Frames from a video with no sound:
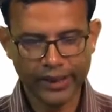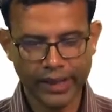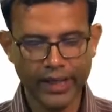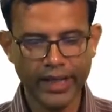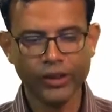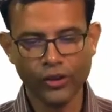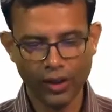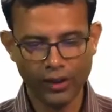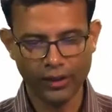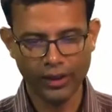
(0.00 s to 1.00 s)
the
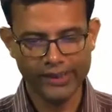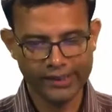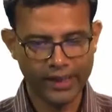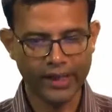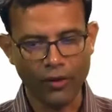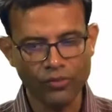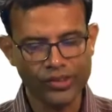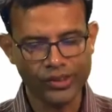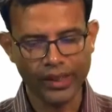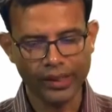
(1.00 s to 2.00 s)
electron is in the ground
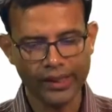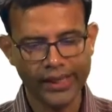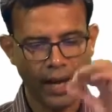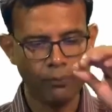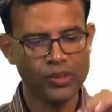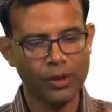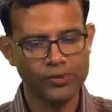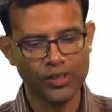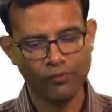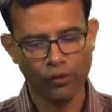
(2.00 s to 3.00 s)
state, it
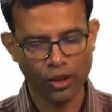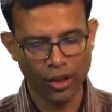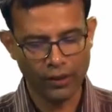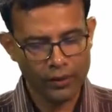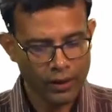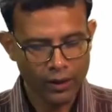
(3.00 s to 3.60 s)
absorbs a photon